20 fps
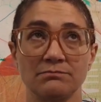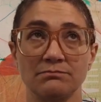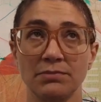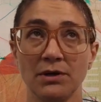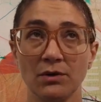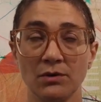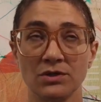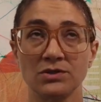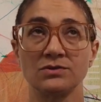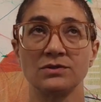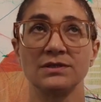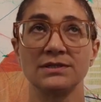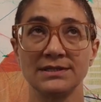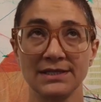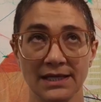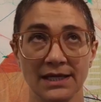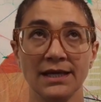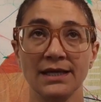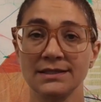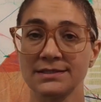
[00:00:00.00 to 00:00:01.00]
poetry,
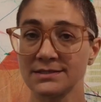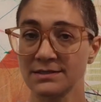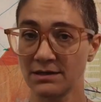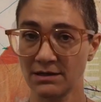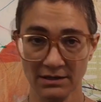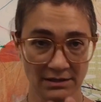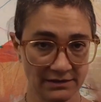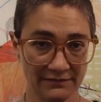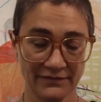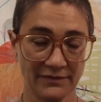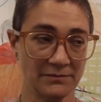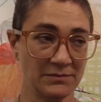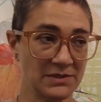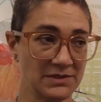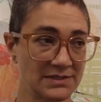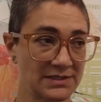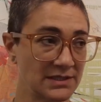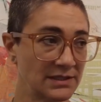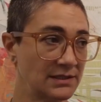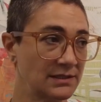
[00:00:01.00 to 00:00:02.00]
dance, all of them,
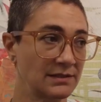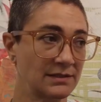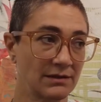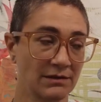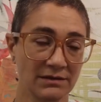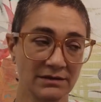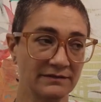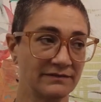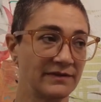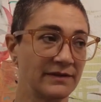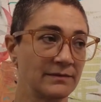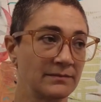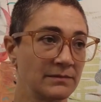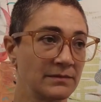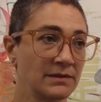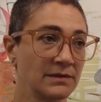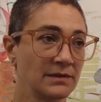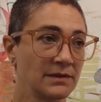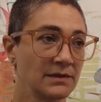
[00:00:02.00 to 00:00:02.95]
music, all of them,